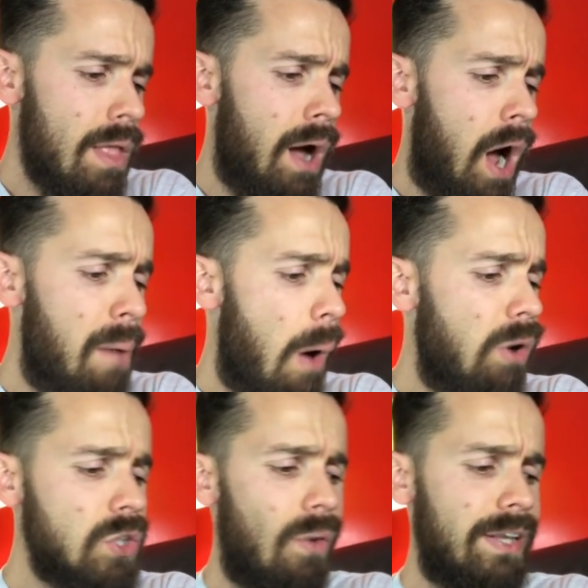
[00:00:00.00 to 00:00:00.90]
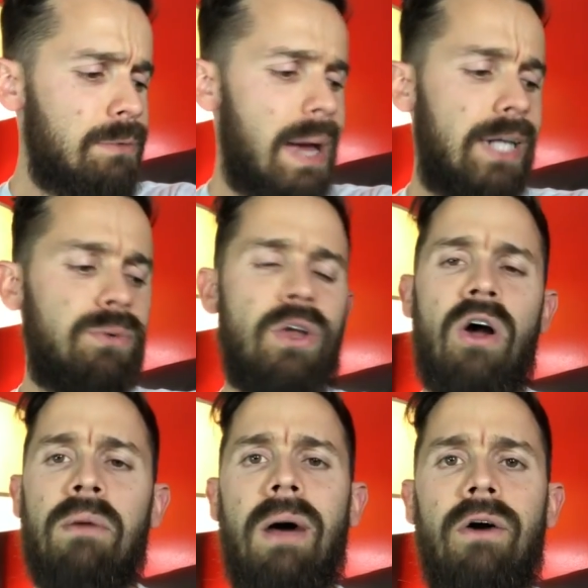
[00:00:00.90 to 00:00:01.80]
Um, also on this page, we
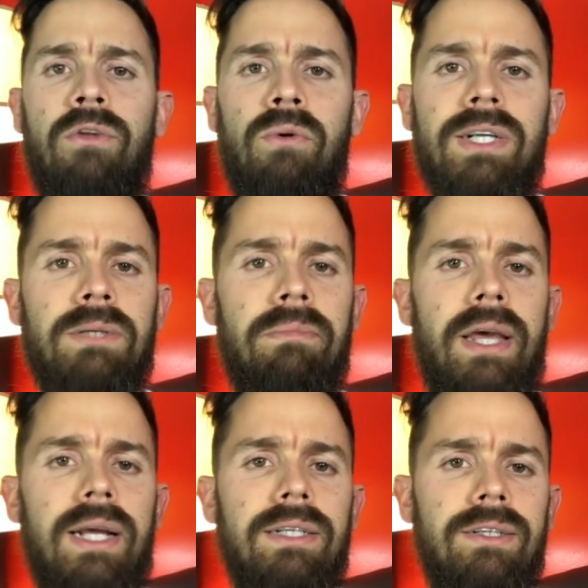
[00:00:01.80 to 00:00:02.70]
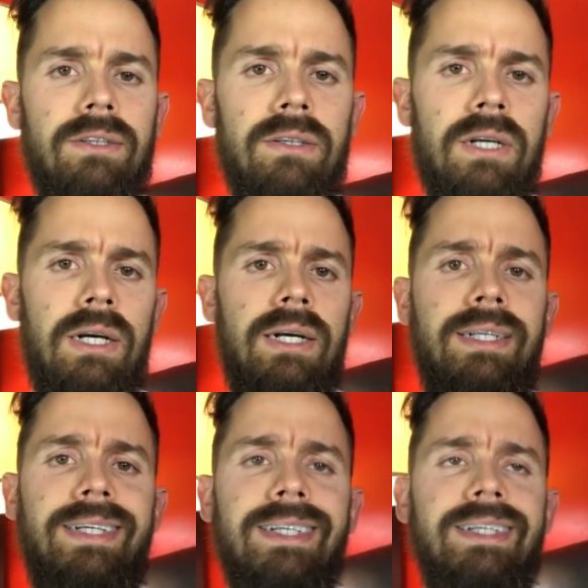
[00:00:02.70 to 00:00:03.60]
talk about doing some things to
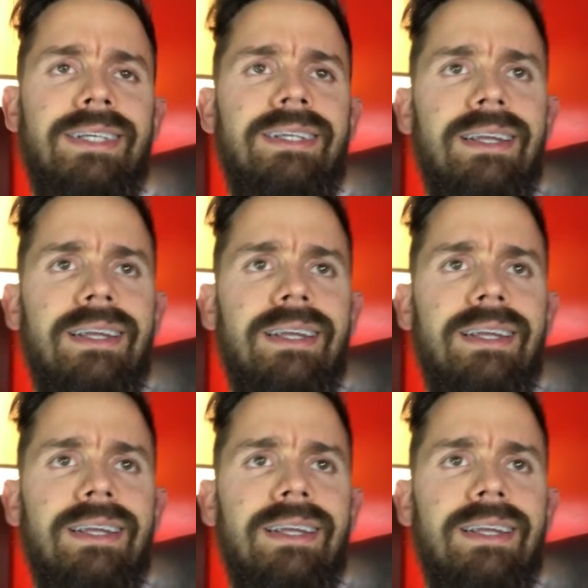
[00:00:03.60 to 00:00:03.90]
just